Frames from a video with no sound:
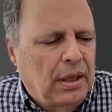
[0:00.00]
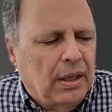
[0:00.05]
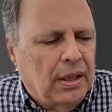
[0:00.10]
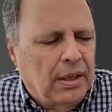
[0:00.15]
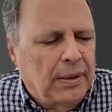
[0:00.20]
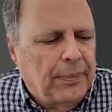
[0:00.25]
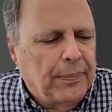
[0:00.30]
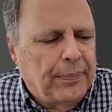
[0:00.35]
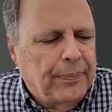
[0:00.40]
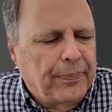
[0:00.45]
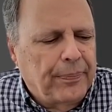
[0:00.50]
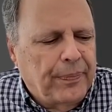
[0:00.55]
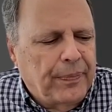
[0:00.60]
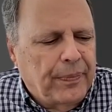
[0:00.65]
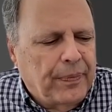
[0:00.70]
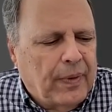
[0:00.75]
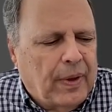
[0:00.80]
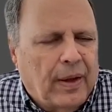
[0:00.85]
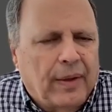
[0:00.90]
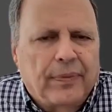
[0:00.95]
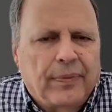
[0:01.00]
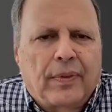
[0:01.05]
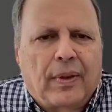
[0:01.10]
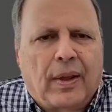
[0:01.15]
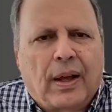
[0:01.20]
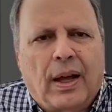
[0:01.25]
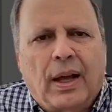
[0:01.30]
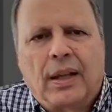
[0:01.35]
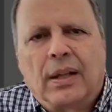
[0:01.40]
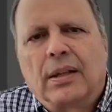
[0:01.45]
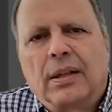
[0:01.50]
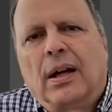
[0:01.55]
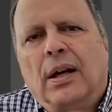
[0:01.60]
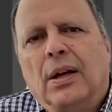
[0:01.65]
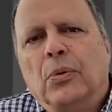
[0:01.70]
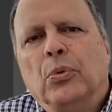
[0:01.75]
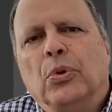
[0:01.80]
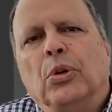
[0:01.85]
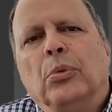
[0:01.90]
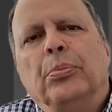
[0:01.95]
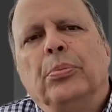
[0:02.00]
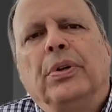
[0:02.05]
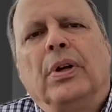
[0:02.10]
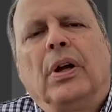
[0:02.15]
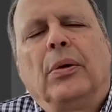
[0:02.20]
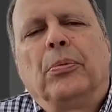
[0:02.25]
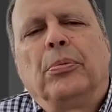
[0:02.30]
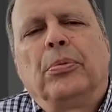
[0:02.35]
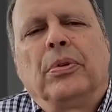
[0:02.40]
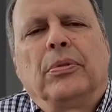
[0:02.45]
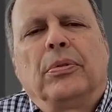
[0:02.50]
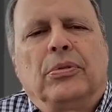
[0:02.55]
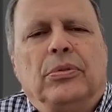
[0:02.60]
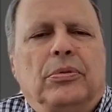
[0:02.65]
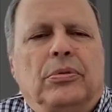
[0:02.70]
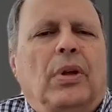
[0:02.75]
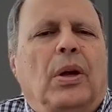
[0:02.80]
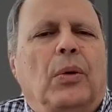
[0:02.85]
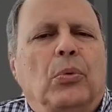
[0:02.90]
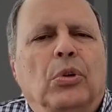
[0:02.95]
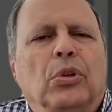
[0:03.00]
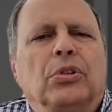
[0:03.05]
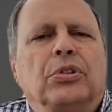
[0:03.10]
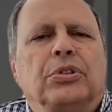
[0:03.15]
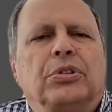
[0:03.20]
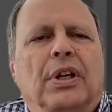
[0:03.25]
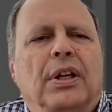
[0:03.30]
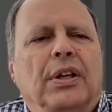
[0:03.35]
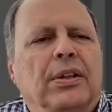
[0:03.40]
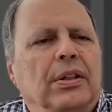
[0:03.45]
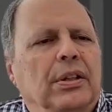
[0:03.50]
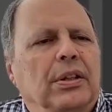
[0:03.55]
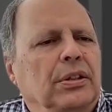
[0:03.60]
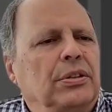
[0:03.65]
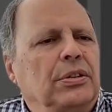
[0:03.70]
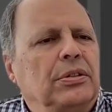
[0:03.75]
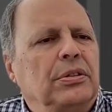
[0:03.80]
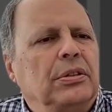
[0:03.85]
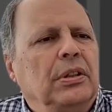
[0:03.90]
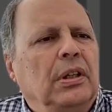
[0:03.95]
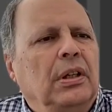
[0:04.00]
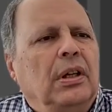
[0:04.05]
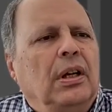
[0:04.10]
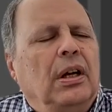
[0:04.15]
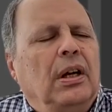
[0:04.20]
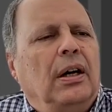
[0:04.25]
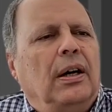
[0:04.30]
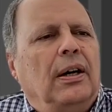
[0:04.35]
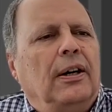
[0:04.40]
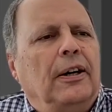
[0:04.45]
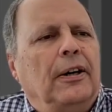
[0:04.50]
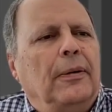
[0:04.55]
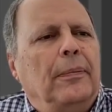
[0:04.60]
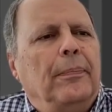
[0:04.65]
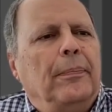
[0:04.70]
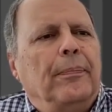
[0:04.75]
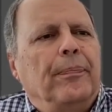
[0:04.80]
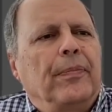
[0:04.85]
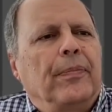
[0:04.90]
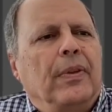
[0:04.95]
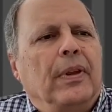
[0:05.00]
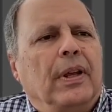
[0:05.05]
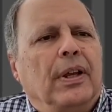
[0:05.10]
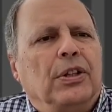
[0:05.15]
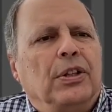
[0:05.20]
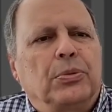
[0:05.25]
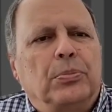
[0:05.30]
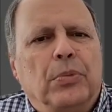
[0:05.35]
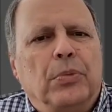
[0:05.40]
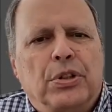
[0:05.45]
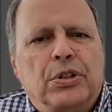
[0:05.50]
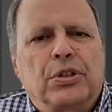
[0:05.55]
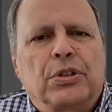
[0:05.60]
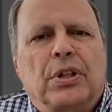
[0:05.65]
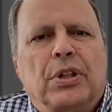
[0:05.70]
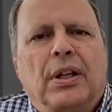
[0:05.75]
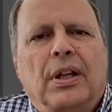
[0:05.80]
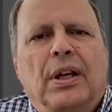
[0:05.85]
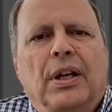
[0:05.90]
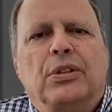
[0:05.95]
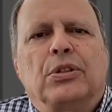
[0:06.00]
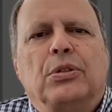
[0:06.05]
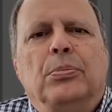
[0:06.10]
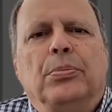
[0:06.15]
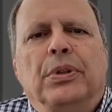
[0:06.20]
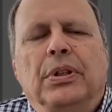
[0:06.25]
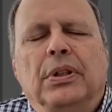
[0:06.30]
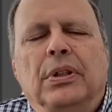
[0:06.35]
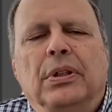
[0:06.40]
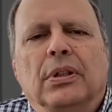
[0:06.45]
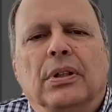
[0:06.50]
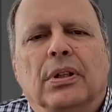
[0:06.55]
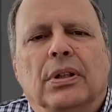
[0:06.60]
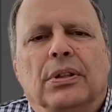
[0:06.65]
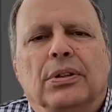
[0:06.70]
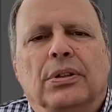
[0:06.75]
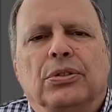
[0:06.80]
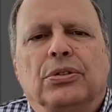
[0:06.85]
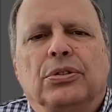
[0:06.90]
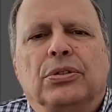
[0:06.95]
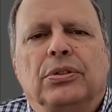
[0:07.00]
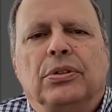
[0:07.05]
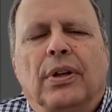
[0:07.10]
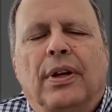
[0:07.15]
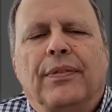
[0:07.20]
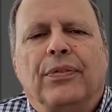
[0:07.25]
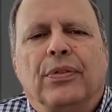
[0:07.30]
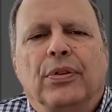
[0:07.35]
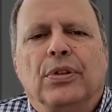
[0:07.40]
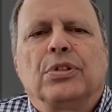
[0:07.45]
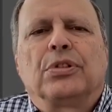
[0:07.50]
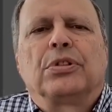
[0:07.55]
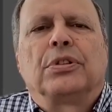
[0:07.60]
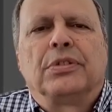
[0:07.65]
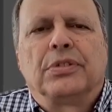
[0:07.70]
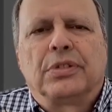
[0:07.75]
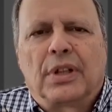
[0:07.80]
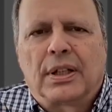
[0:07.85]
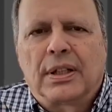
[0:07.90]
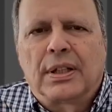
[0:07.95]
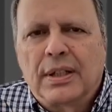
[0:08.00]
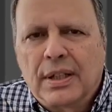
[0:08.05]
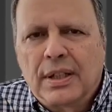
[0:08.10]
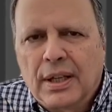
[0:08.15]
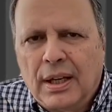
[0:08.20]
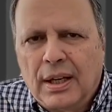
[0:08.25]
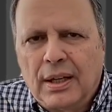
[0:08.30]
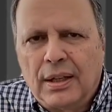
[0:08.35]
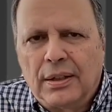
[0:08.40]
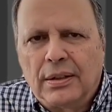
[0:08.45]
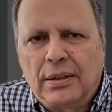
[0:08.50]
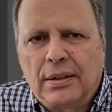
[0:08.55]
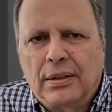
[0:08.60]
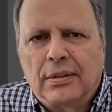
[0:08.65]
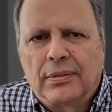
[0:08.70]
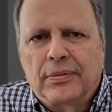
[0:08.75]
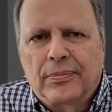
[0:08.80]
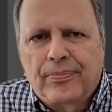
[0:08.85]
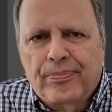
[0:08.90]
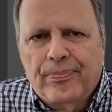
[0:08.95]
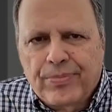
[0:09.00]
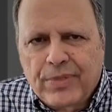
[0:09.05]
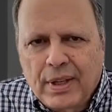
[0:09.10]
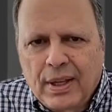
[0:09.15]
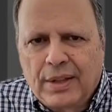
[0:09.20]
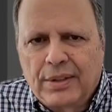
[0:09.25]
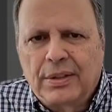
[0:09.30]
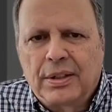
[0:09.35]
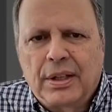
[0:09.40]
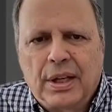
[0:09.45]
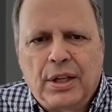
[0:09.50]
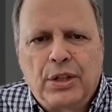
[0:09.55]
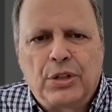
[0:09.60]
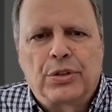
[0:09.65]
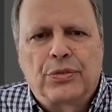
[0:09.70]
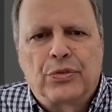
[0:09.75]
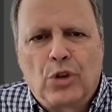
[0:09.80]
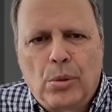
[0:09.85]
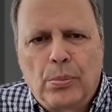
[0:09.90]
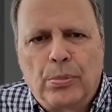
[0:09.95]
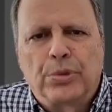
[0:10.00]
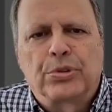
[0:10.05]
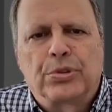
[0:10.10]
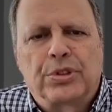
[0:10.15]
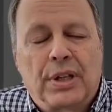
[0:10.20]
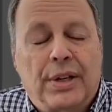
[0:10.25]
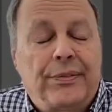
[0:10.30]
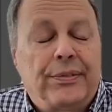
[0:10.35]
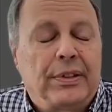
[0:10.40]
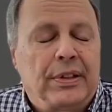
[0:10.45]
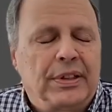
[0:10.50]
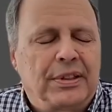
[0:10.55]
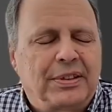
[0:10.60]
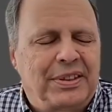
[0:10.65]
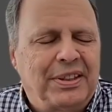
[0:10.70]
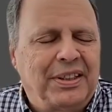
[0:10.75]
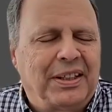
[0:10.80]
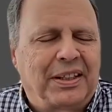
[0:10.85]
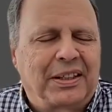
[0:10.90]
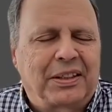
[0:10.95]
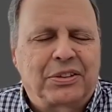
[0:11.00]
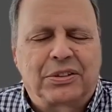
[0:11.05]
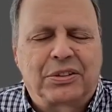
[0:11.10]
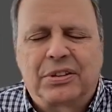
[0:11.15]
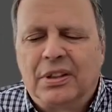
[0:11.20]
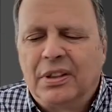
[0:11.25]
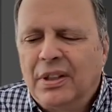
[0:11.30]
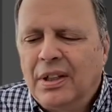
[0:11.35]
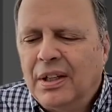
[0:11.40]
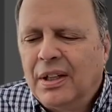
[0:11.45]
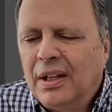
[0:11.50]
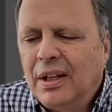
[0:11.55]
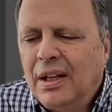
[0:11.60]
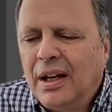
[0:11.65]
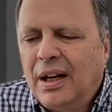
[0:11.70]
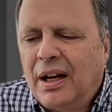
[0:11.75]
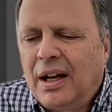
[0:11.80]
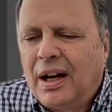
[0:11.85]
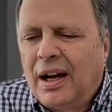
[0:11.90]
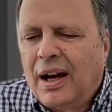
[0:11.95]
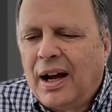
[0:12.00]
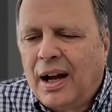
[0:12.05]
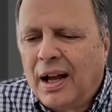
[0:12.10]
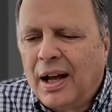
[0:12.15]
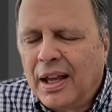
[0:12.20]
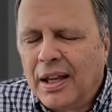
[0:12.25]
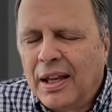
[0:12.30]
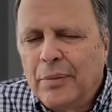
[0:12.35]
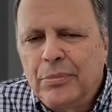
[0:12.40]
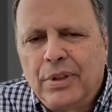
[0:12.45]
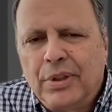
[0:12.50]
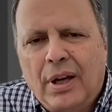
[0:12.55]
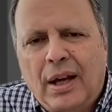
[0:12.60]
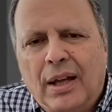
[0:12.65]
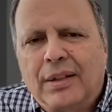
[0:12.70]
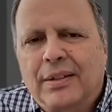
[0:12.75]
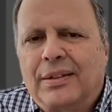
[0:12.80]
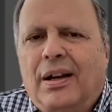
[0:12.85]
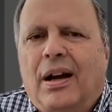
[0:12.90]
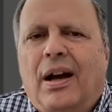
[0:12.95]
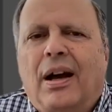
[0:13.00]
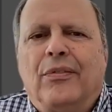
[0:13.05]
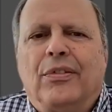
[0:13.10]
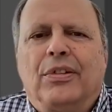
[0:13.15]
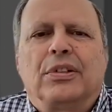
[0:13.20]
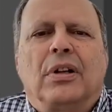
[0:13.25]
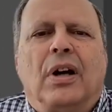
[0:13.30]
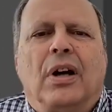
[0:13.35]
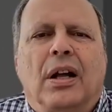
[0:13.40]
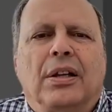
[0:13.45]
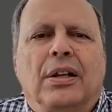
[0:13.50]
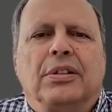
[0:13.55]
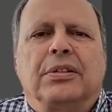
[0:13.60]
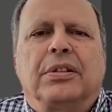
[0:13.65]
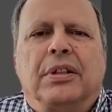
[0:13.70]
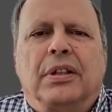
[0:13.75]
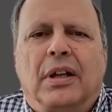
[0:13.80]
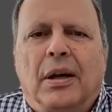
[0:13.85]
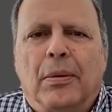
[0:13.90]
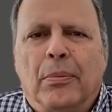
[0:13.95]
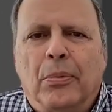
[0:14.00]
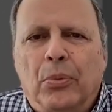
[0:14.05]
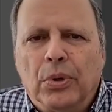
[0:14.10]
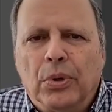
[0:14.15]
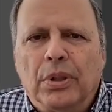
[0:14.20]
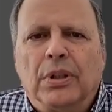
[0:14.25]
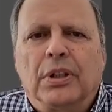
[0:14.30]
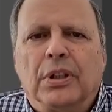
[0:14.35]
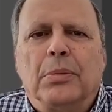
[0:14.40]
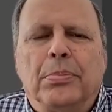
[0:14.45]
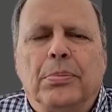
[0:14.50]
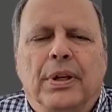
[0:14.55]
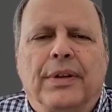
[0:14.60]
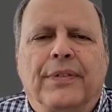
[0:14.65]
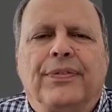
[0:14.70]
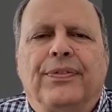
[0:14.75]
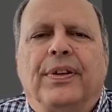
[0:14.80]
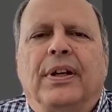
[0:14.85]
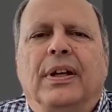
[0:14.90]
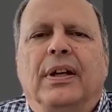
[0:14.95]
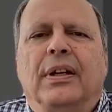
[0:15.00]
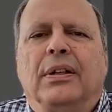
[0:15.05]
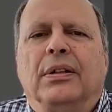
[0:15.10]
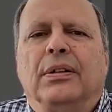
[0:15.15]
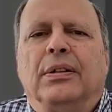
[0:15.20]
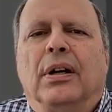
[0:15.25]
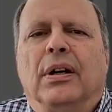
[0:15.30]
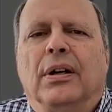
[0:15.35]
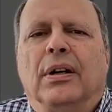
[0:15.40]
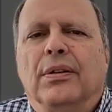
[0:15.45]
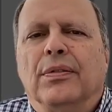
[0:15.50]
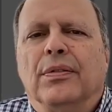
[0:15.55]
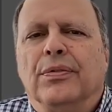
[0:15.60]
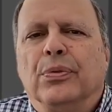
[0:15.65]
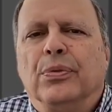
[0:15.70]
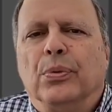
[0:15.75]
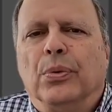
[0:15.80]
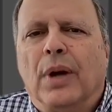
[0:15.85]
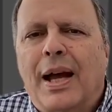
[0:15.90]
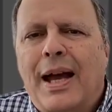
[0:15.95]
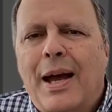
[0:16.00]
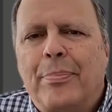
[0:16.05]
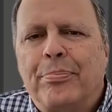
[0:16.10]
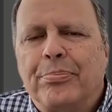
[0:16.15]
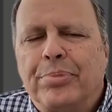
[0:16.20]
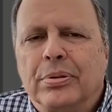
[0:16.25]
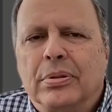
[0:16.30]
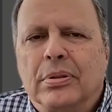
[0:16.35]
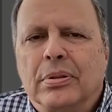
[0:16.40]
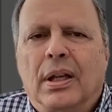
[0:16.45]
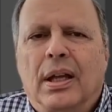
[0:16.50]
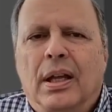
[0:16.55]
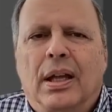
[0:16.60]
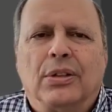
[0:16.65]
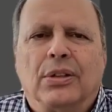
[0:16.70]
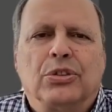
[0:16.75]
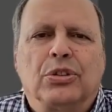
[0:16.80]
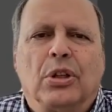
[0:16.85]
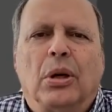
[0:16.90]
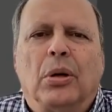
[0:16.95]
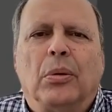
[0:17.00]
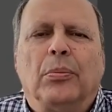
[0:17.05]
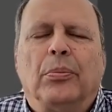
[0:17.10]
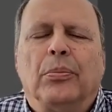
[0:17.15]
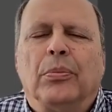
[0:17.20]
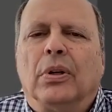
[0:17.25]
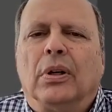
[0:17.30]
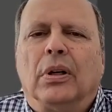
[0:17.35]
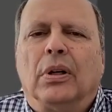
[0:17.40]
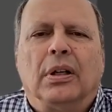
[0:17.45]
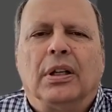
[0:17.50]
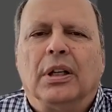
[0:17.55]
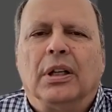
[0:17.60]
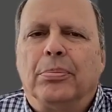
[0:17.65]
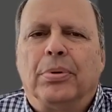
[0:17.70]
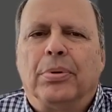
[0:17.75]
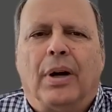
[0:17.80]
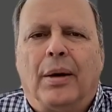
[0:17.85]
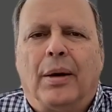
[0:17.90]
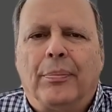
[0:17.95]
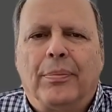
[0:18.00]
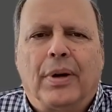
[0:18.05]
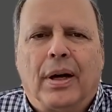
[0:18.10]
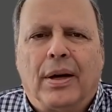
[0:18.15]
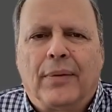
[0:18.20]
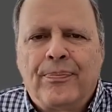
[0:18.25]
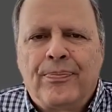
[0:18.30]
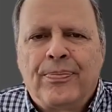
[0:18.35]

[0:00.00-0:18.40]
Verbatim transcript: Um, I, I, will be, I, I will say this um, as much as I like to be as diverse as I can at the age of almost 76. I am not honestly really big fan of rap and some uh, hip hop.